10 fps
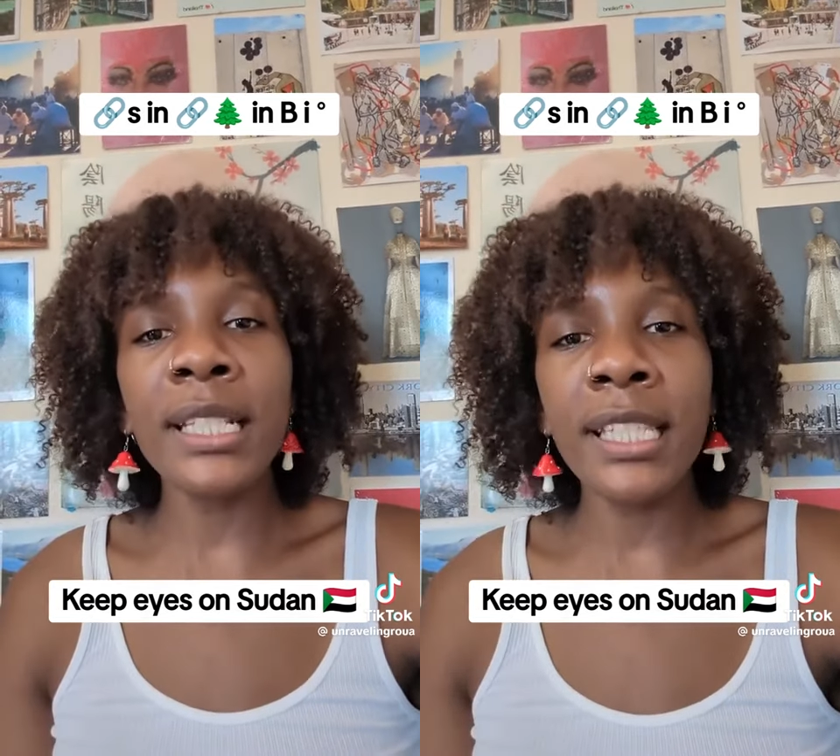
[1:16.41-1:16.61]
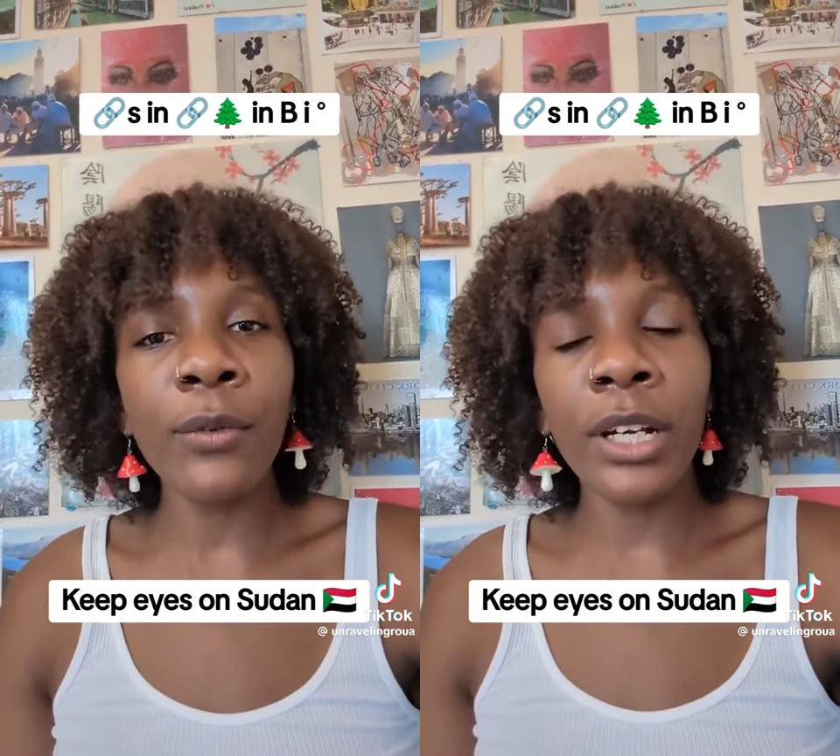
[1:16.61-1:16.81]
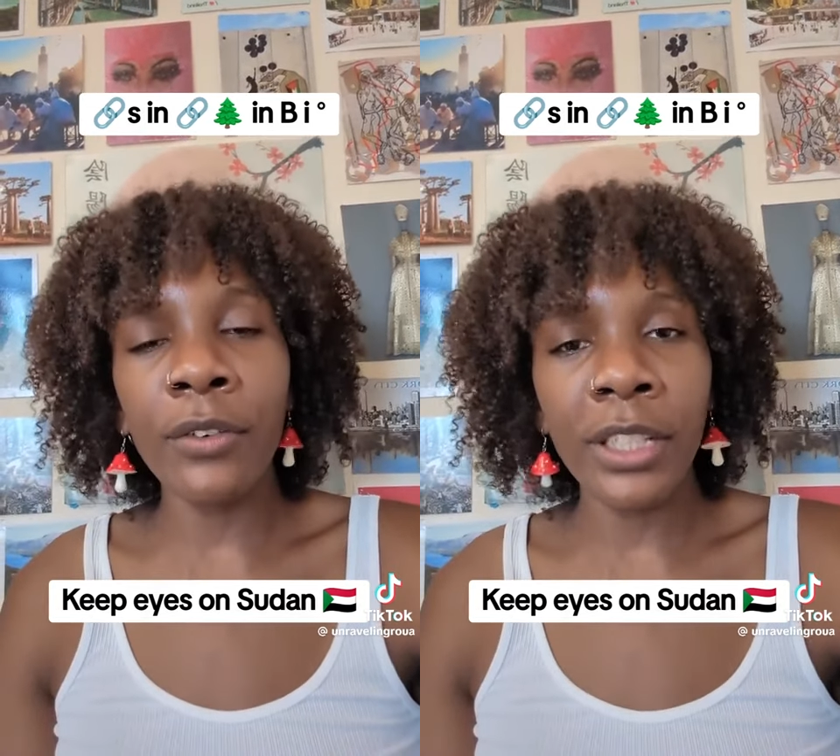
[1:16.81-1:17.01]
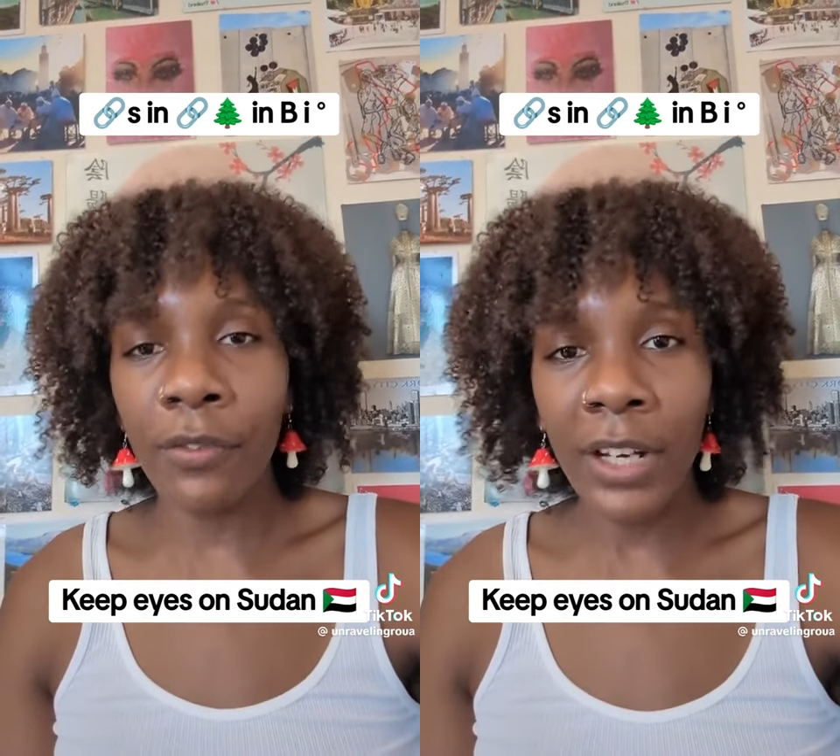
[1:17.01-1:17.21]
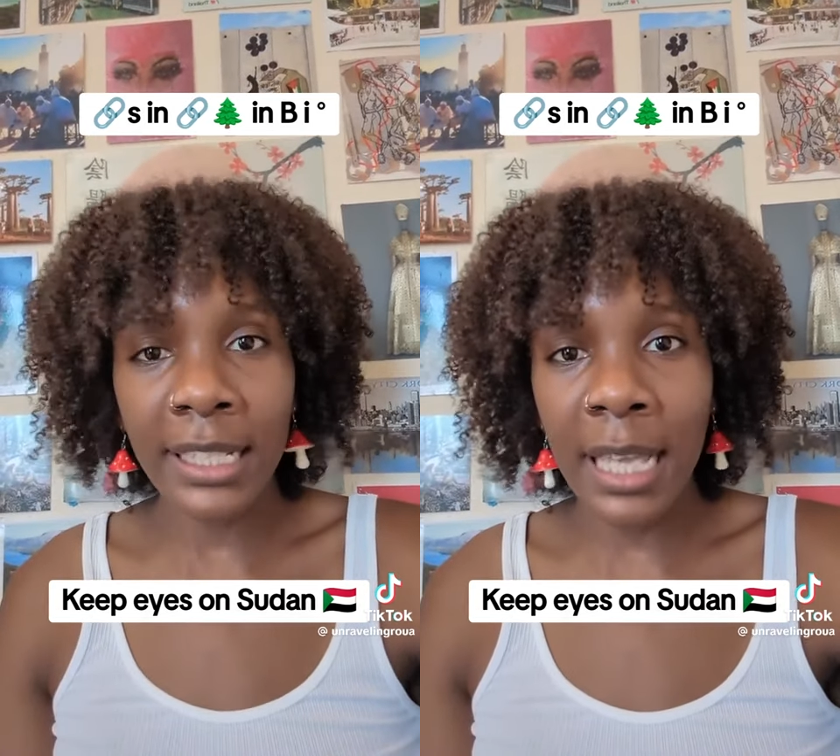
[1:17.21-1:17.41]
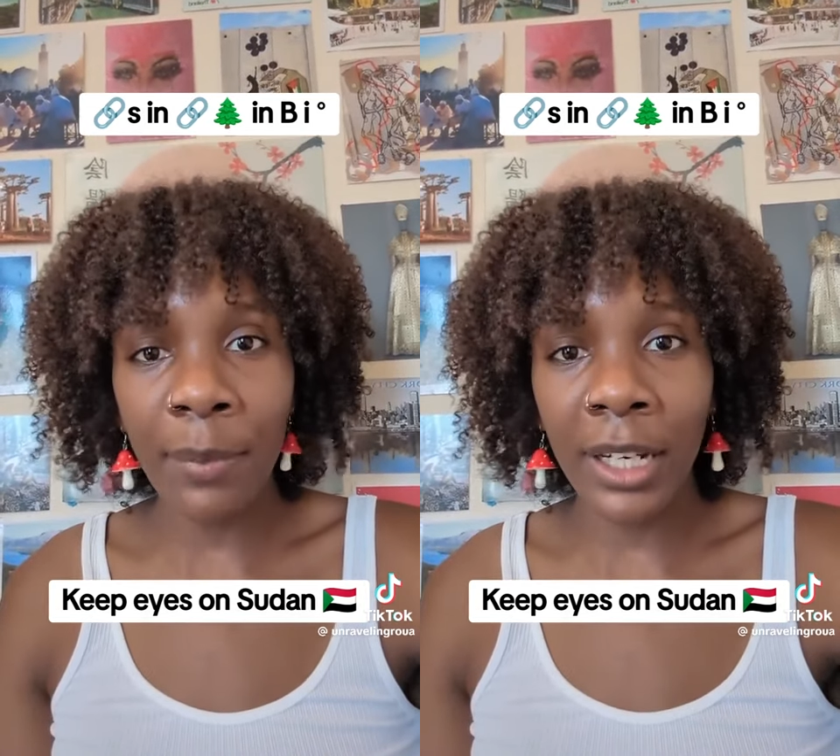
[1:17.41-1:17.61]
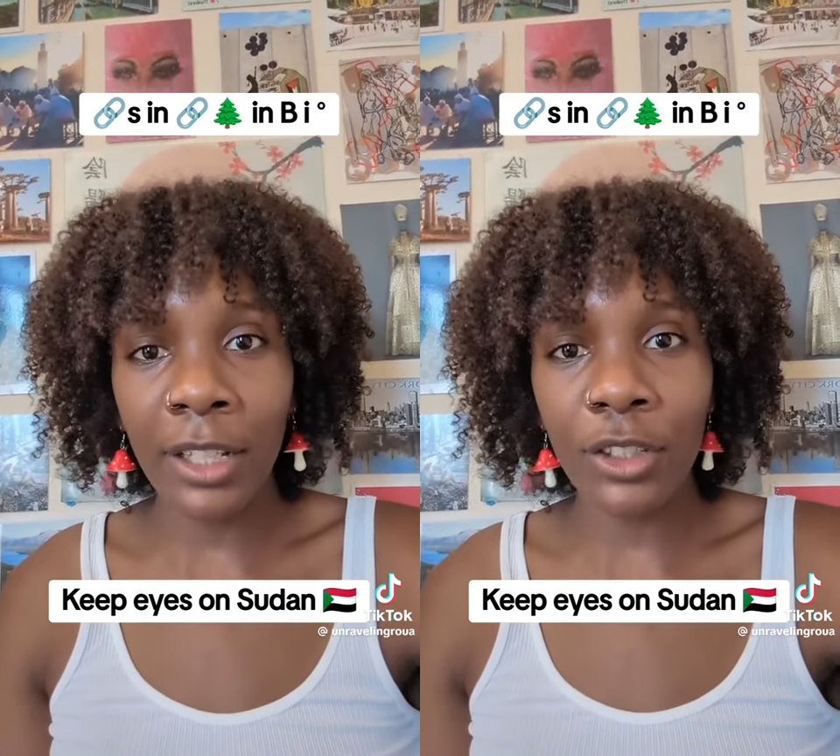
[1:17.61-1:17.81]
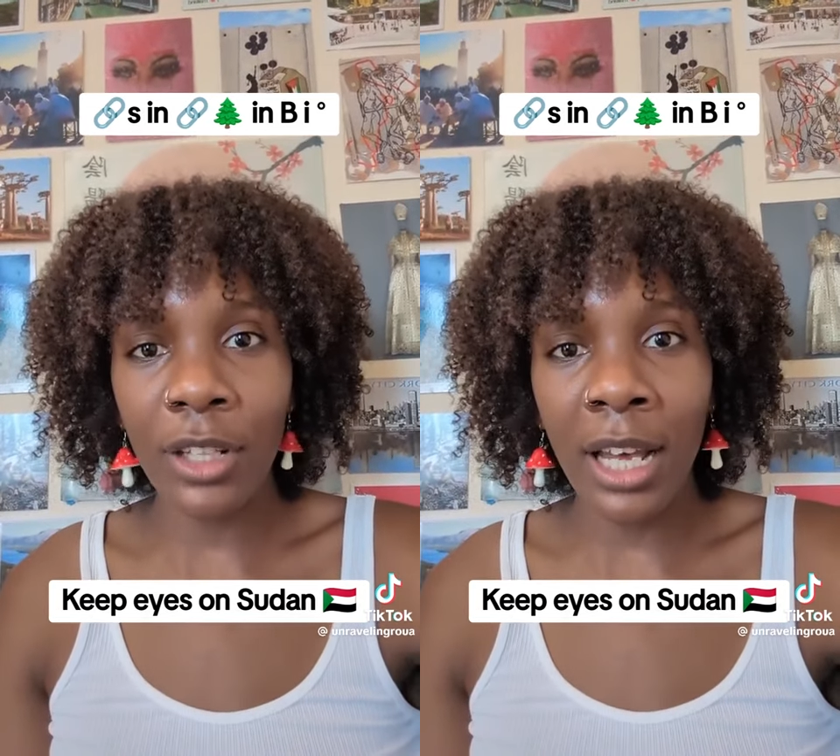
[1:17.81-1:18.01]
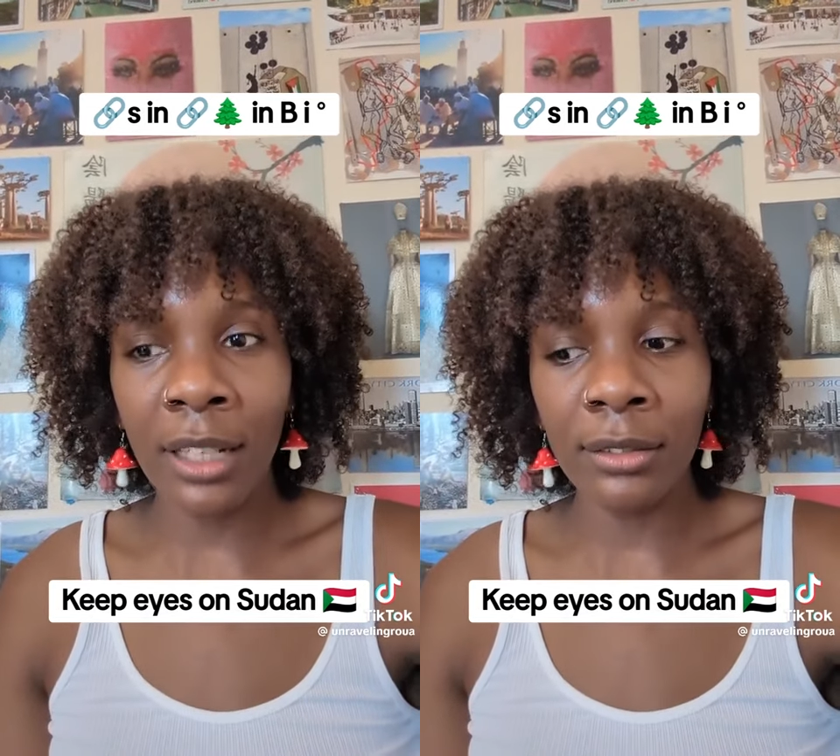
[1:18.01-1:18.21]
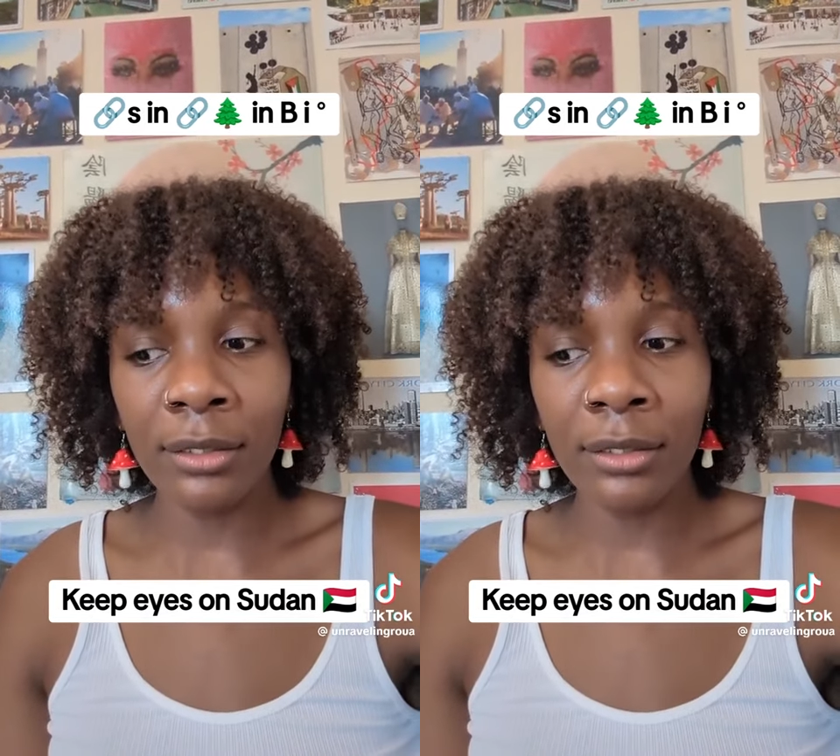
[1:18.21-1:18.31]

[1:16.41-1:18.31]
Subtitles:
see whatever the fuck is happening in Sudan,